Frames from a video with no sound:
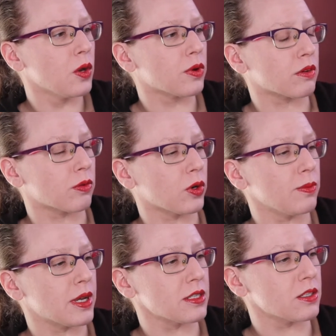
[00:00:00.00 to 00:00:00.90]
When a royal
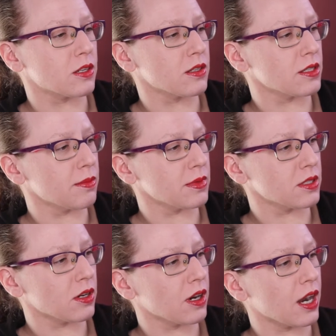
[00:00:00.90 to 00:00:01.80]
messenger summons
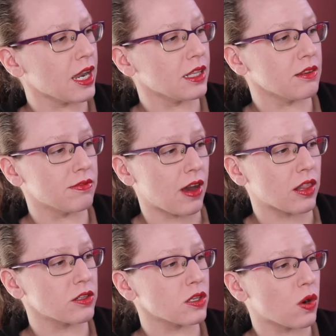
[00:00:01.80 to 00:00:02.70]
her ailing
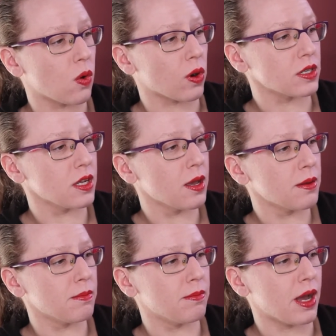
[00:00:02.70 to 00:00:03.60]
father to court,
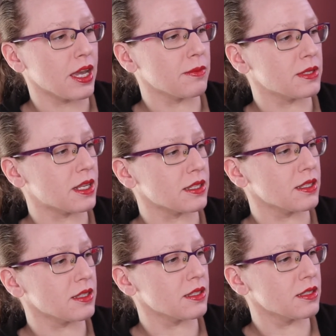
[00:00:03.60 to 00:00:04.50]
Maya
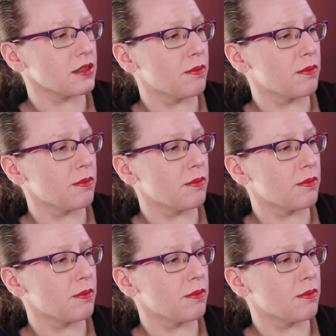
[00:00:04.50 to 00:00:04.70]
poses